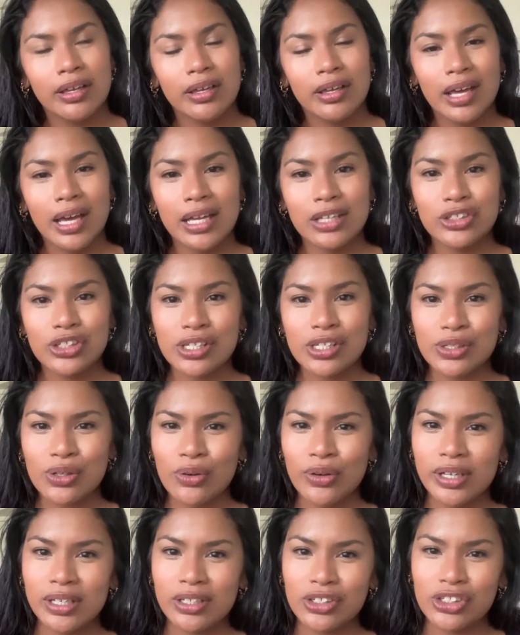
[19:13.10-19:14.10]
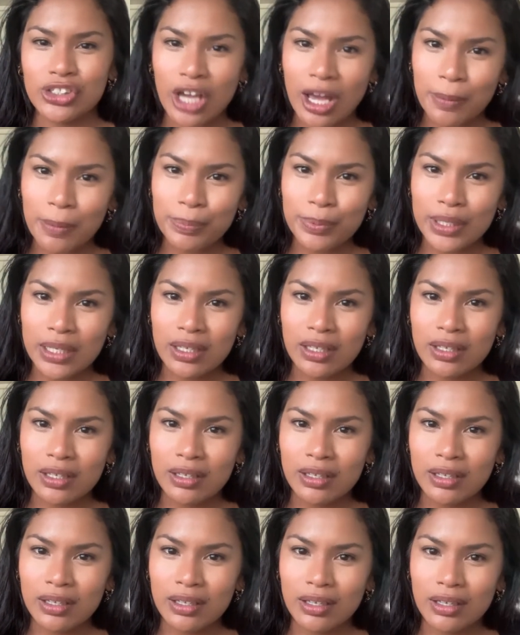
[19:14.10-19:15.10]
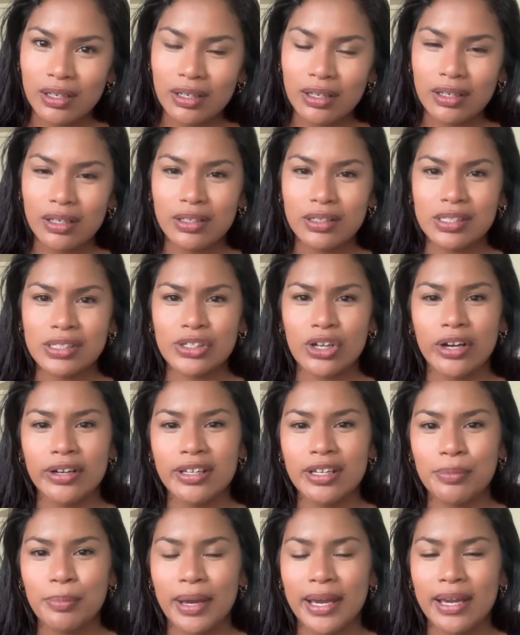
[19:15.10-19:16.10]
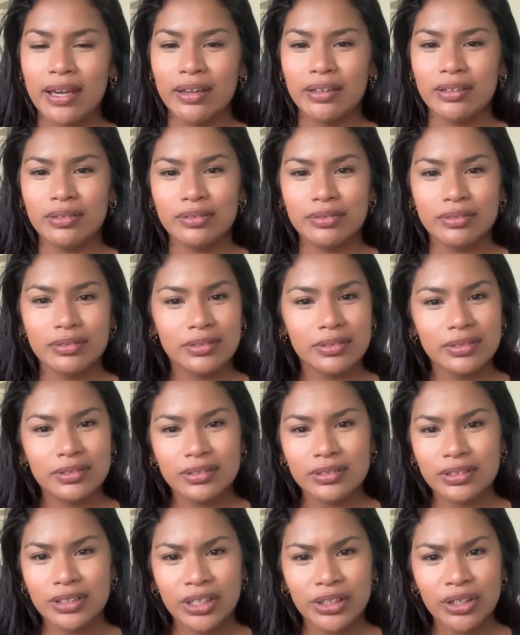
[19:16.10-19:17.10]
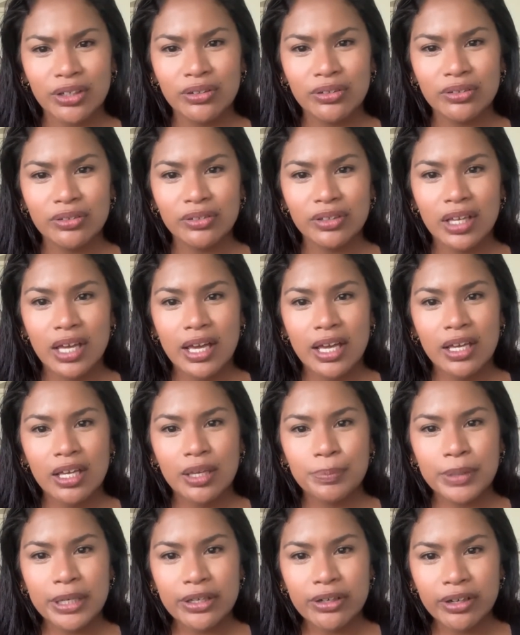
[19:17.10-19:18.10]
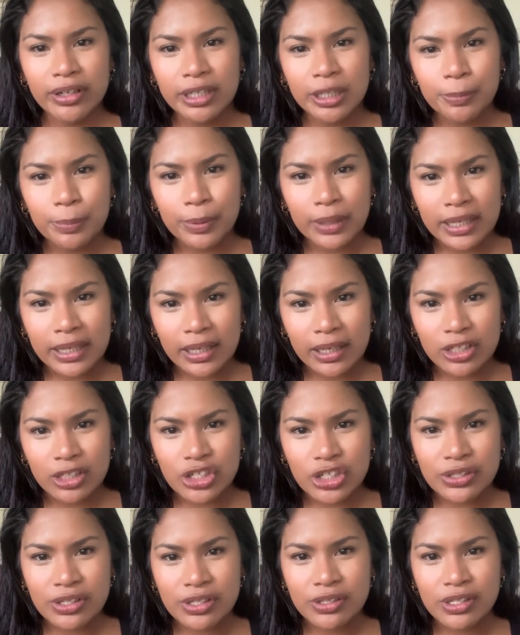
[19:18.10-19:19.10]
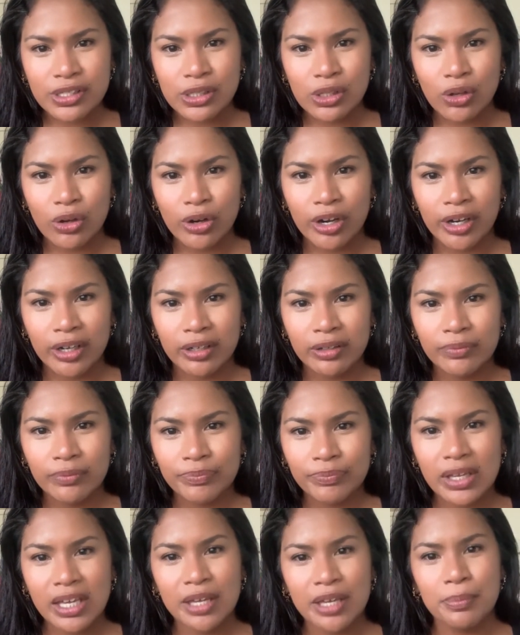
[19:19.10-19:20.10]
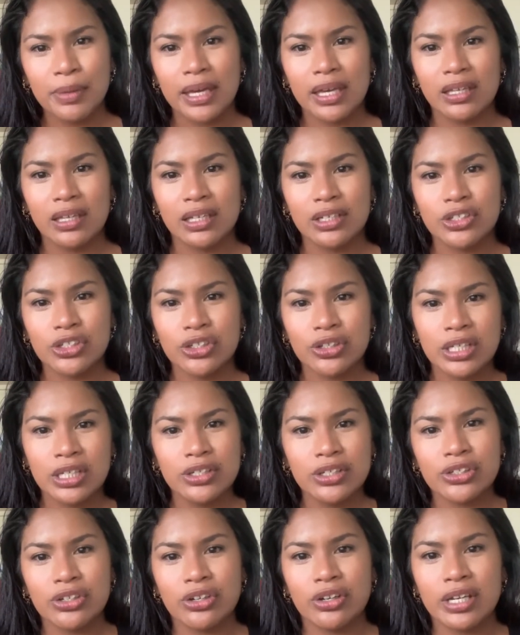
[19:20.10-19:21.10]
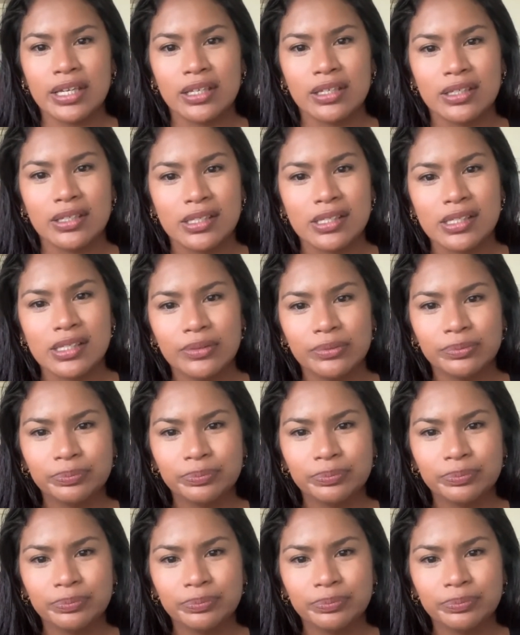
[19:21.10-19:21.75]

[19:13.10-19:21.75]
and just going shopping, starting my, you know, Peter Ipakik, Jesus is Lord. Amen. And he sure is.